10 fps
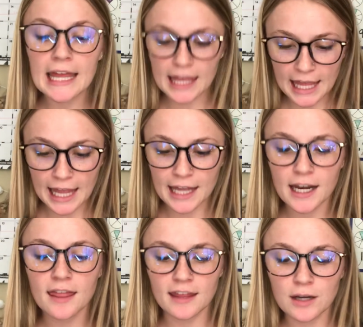
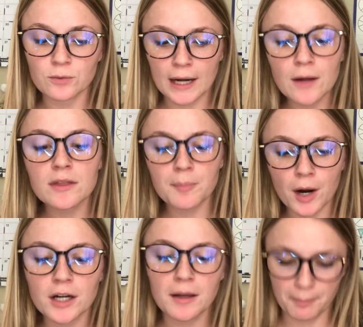in the Around the
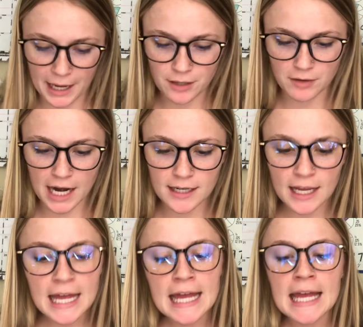Park bike ride.
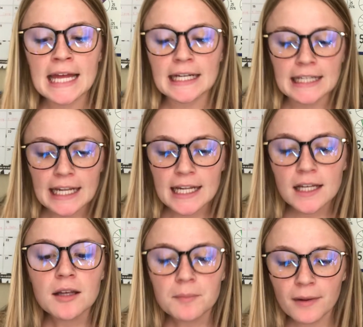Nita
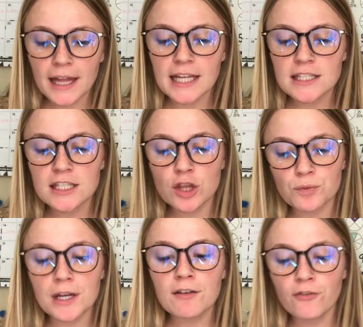completes
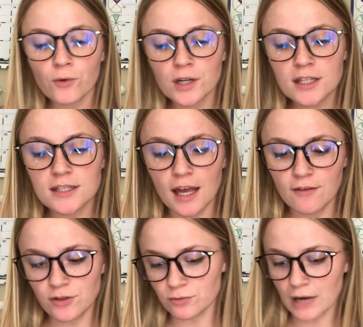3/4
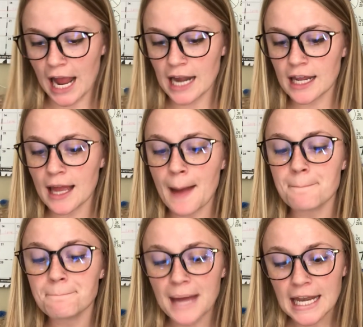of the ride.
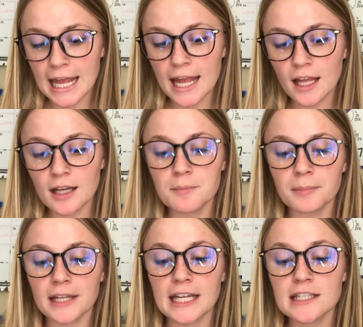Bennett
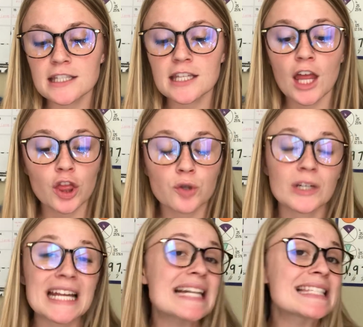completes
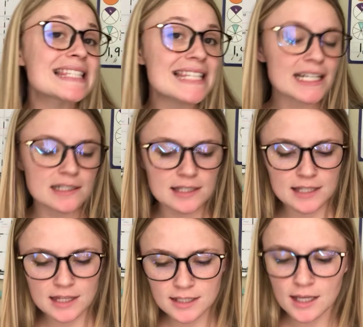
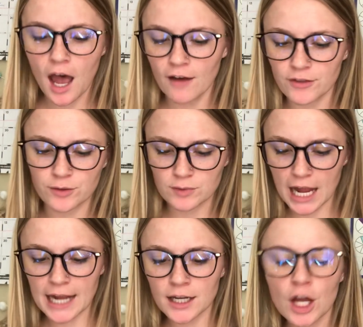3/6 of the
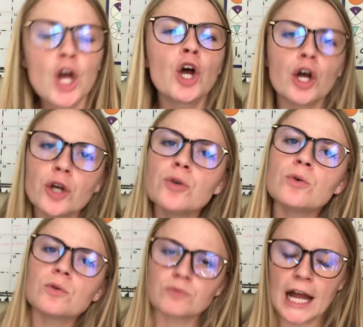ride. Who
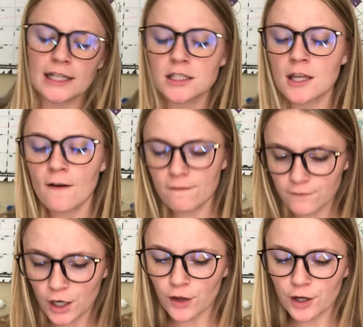rides
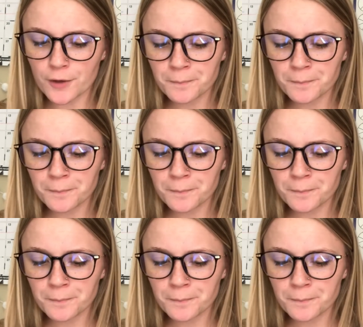farther?